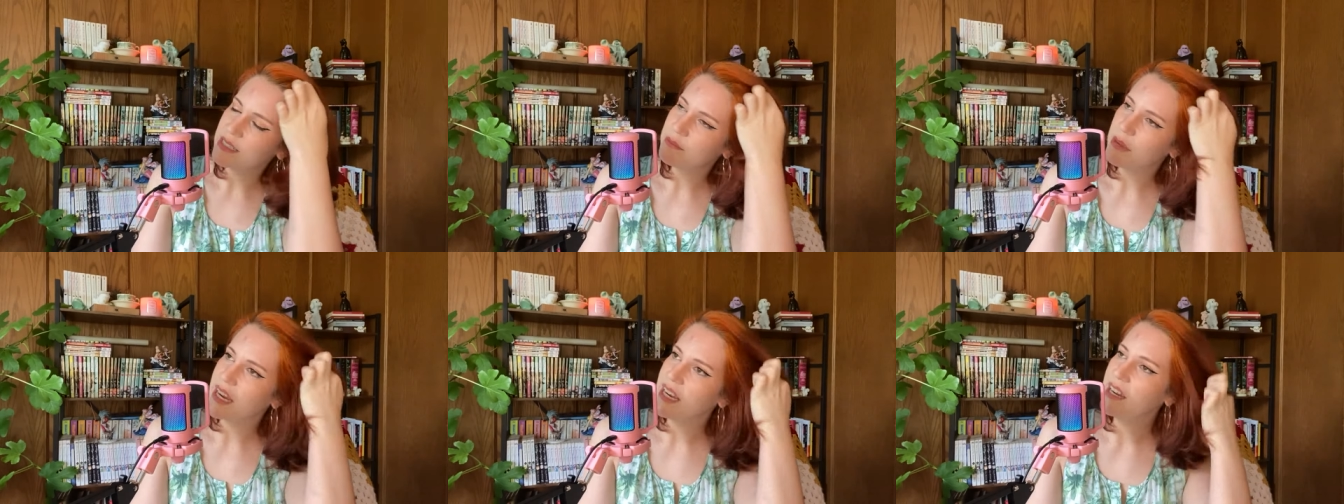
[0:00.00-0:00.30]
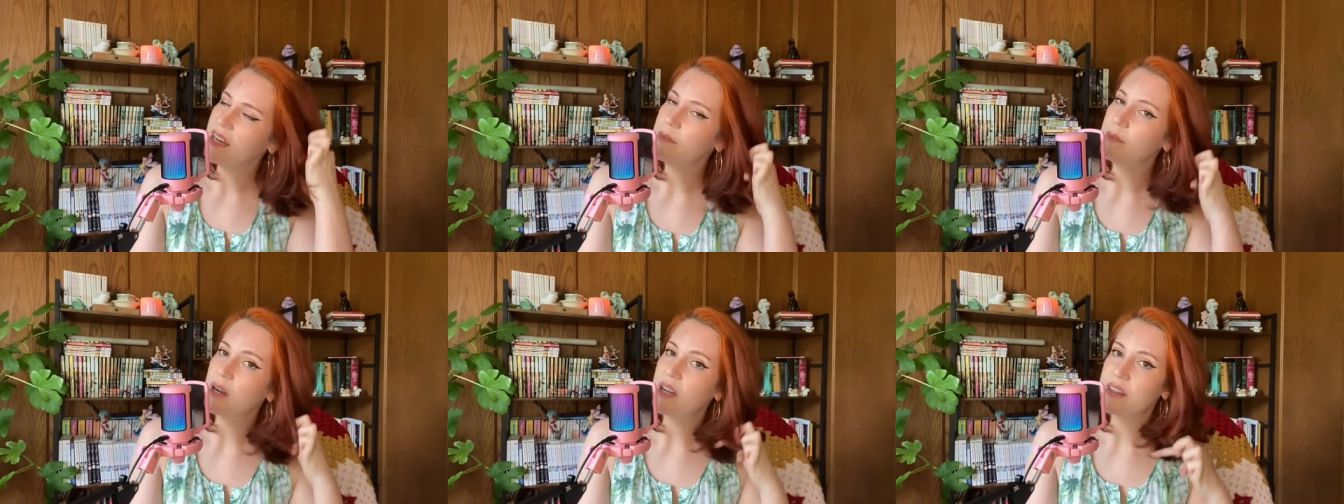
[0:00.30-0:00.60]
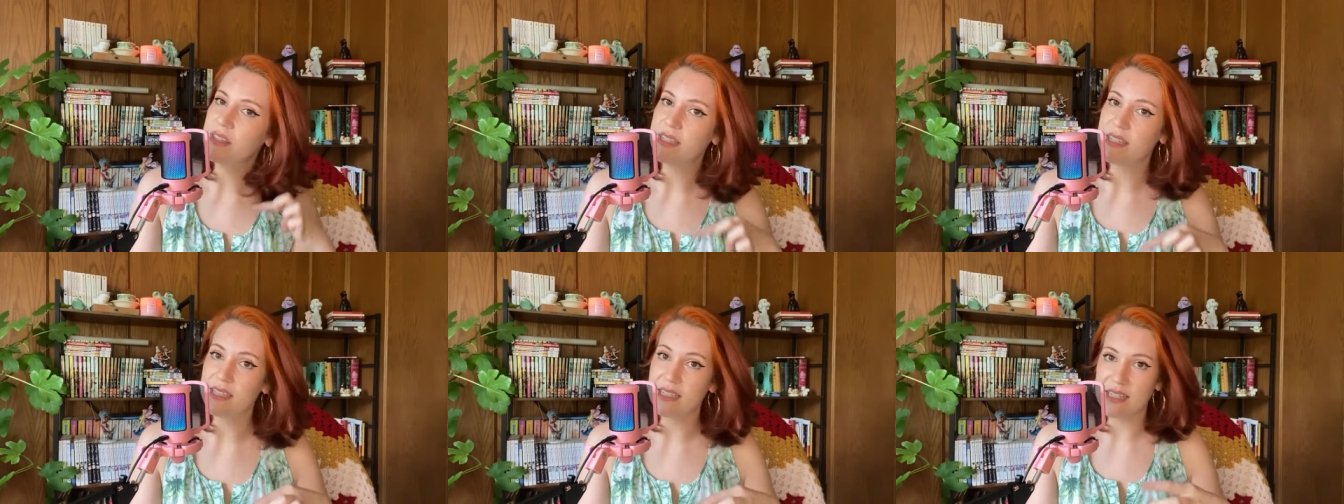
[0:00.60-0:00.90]
my
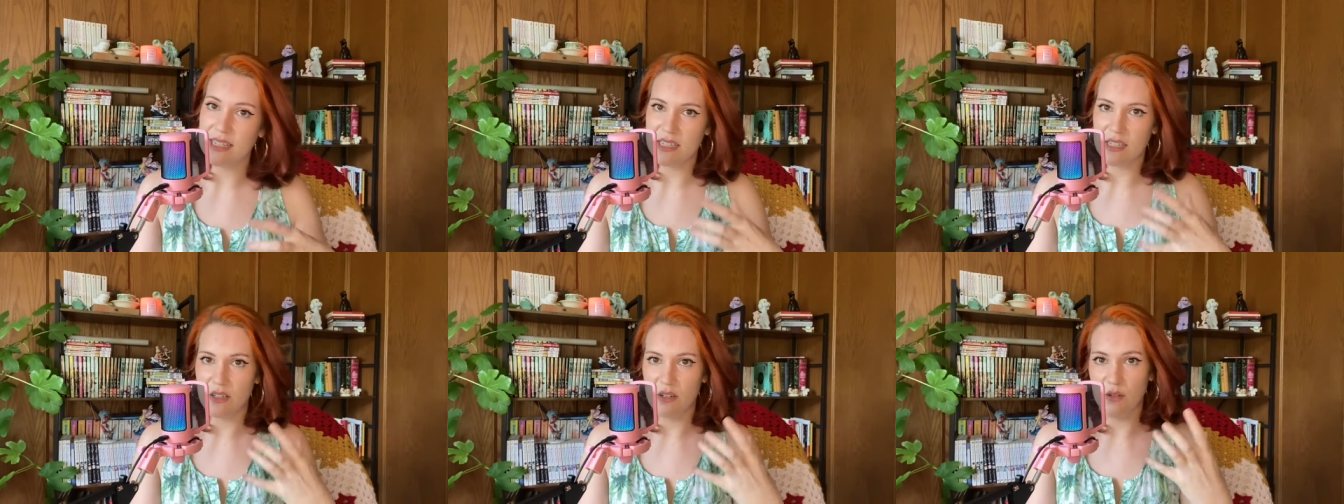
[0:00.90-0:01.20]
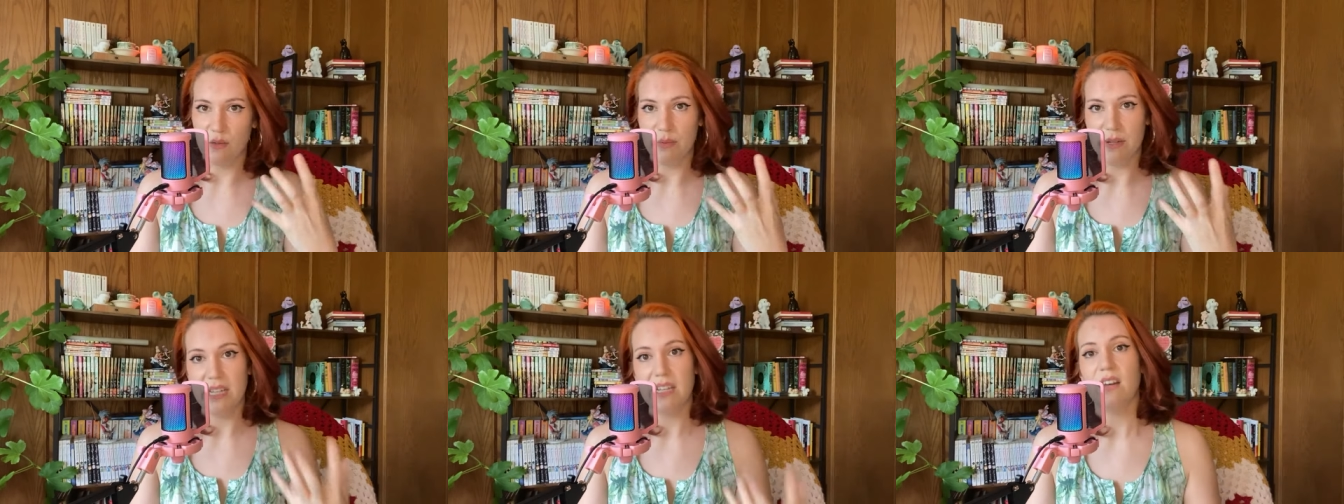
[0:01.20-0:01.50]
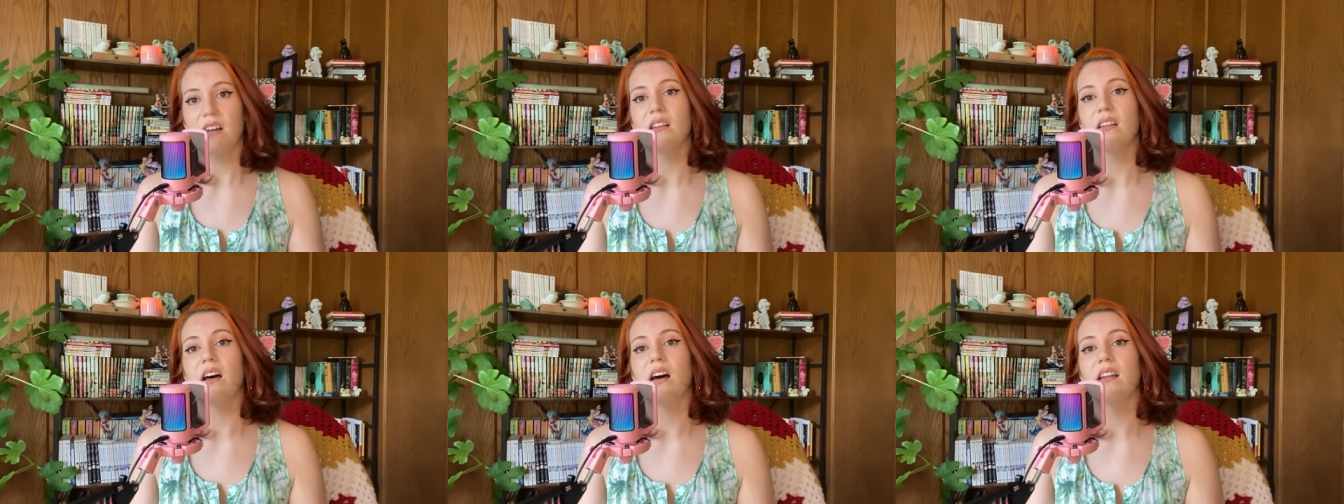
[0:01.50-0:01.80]
hypothesis is it'll be a
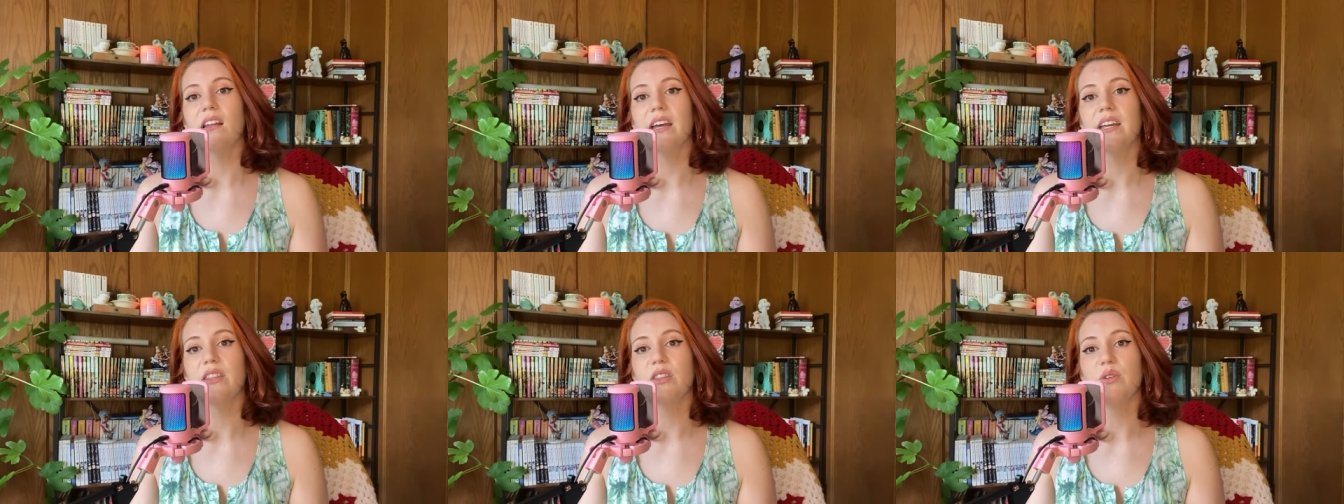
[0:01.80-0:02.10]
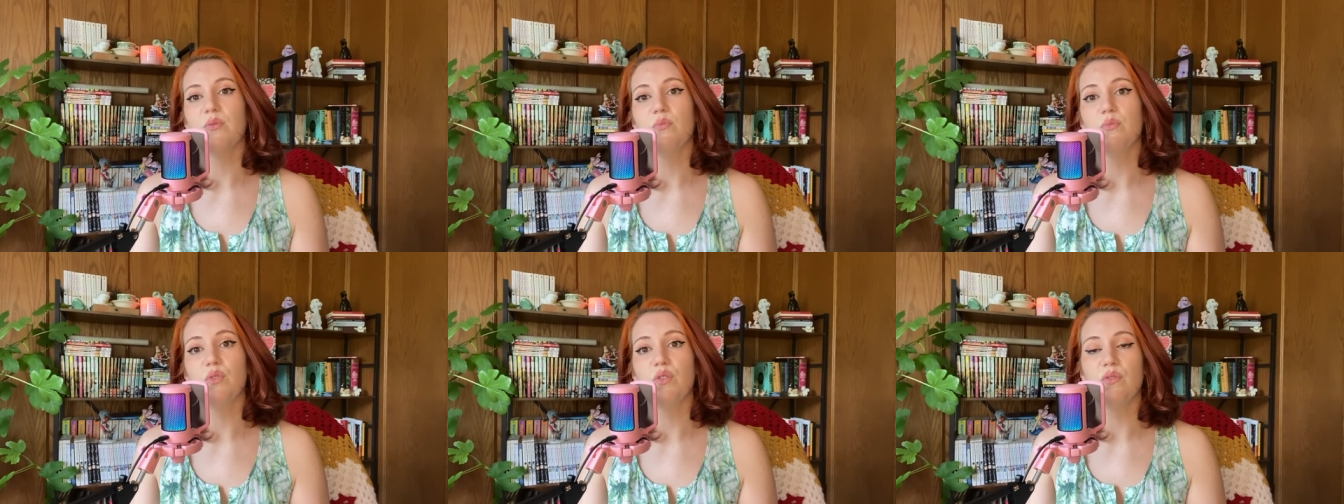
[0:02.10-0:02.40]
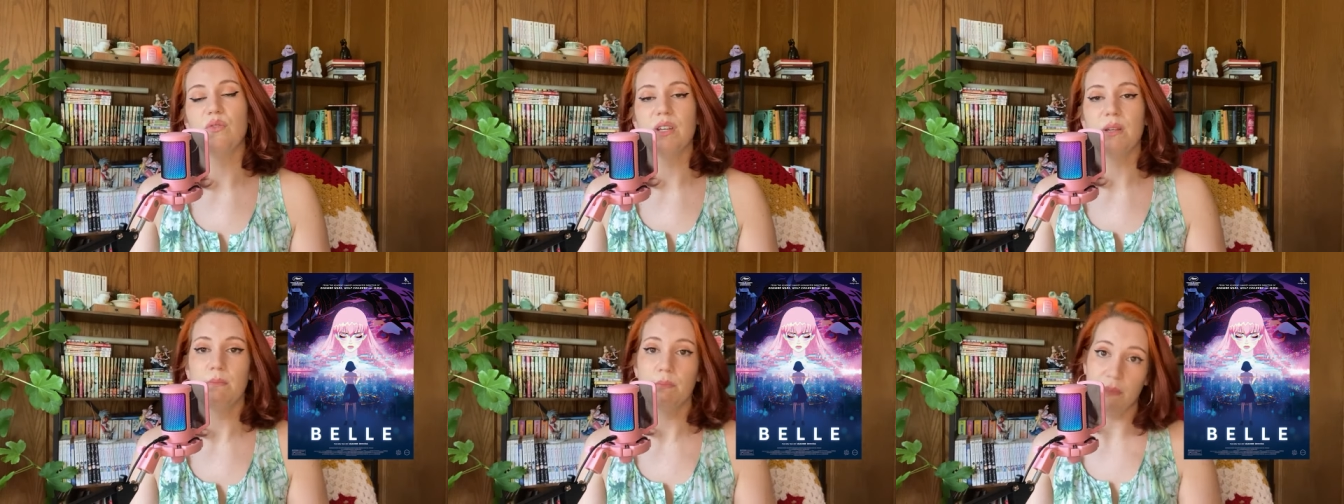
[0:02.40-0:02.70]
lot like the
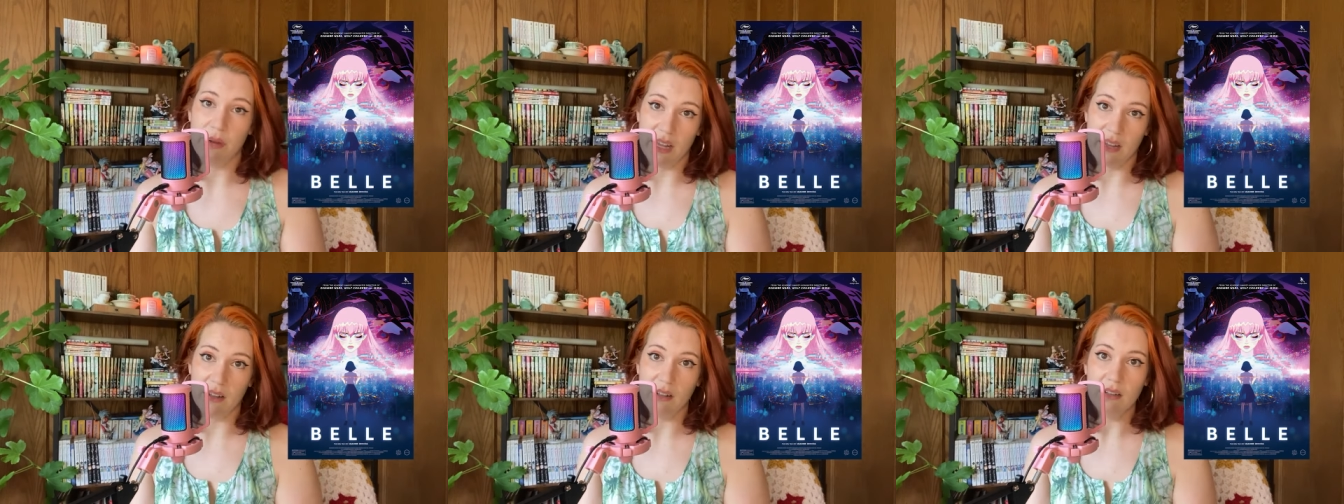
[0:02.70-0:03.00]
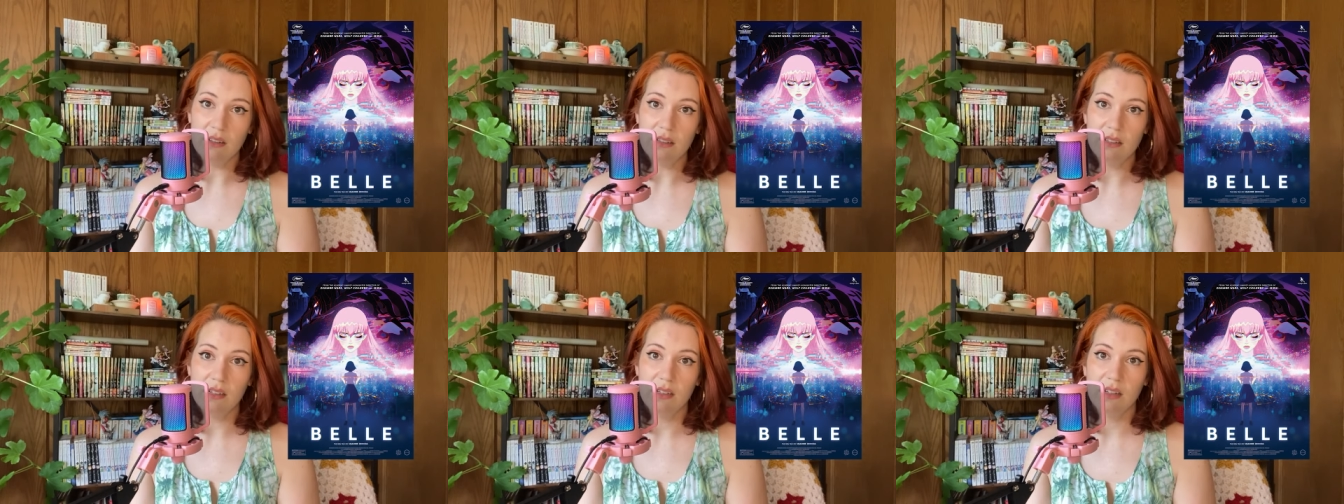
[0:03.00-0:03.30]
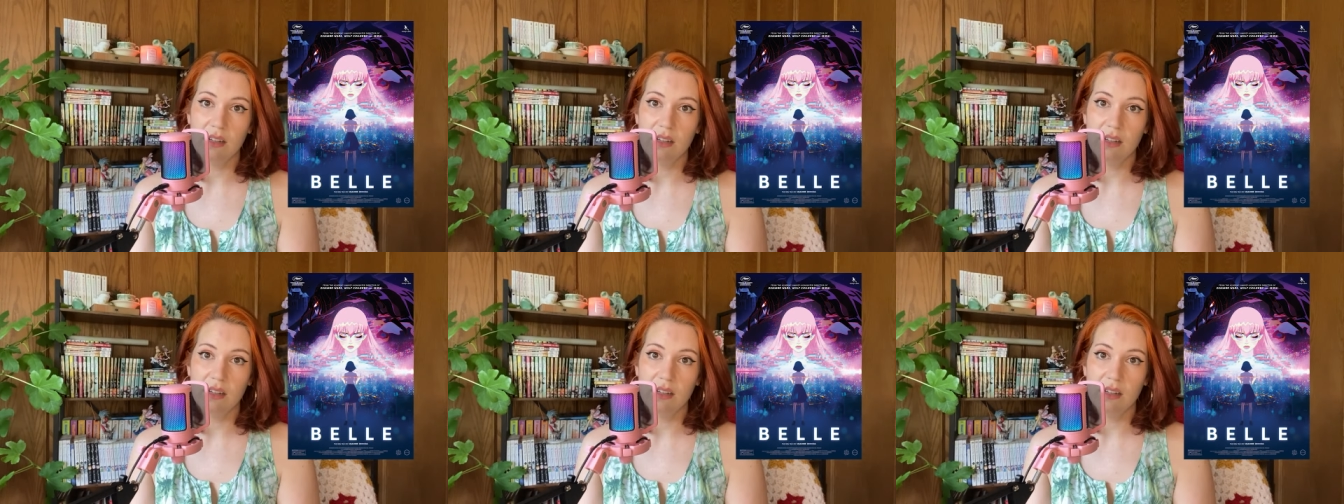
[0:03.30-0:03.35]
movie Belle.